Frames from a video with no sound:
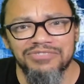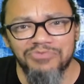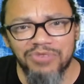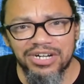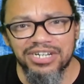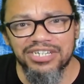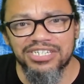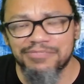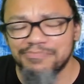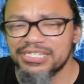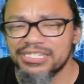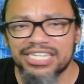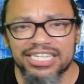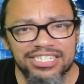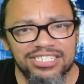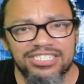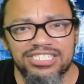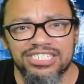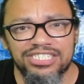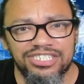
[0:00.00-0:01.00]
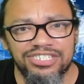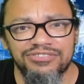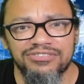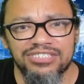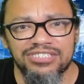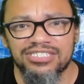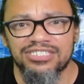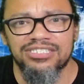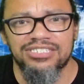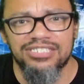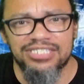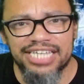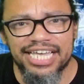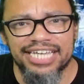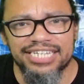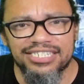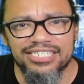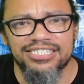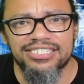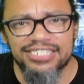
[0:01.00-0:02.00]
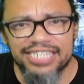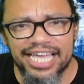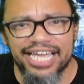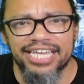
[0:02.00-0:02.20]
works because she chooses instead to stay.